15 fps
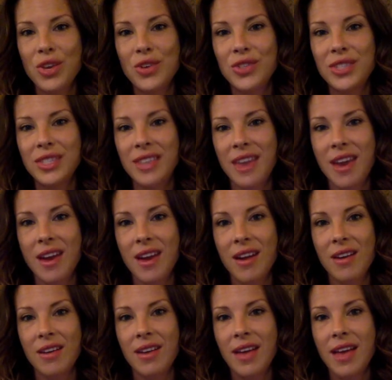
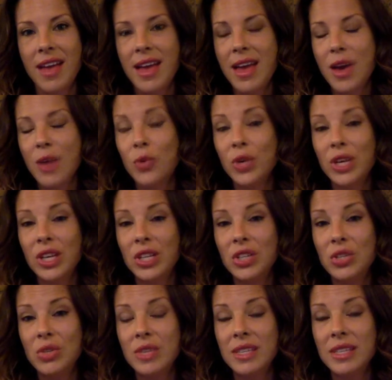scared, and we're going to
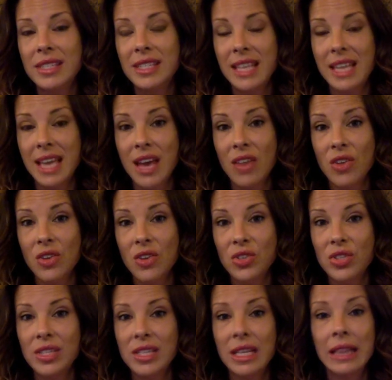do this together,
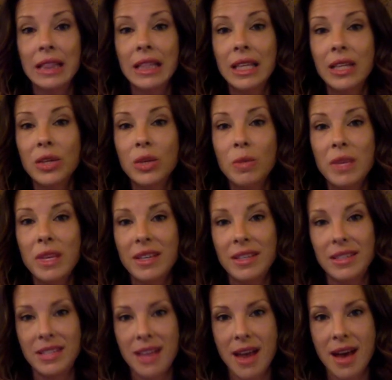just a little bit at a
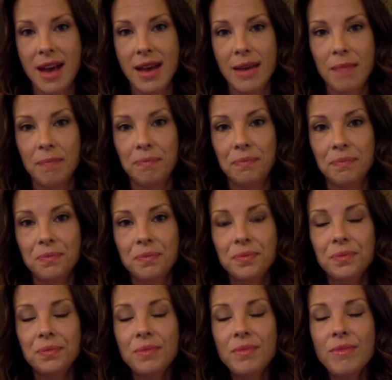time.
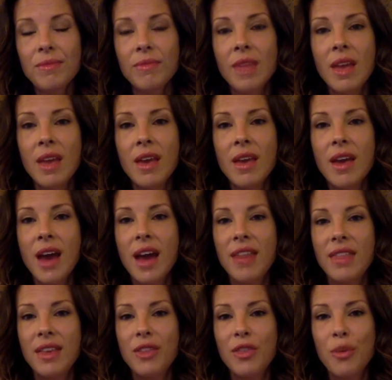I
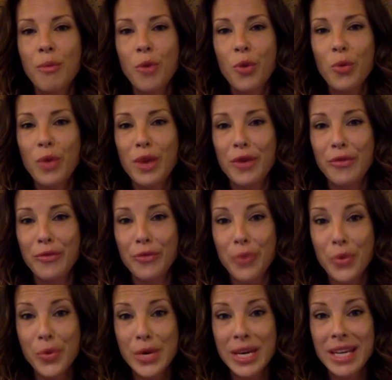think the more we
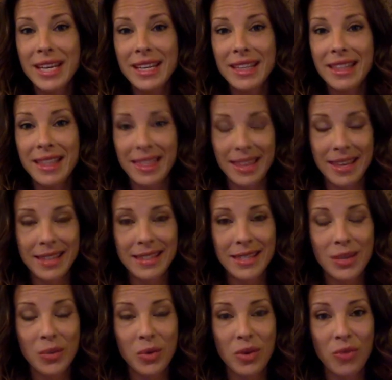avoid the things
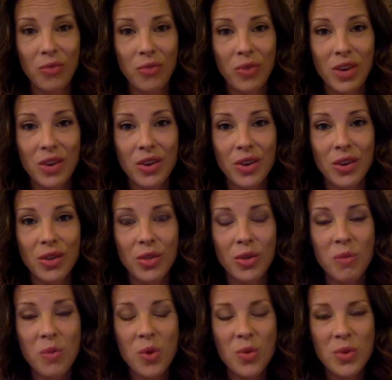that we fear, the
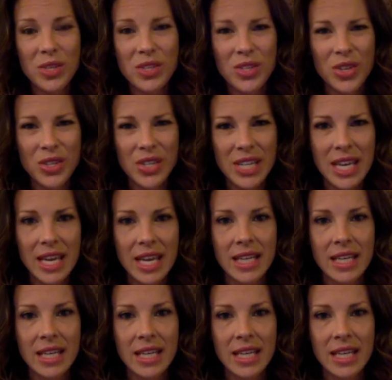more we start to get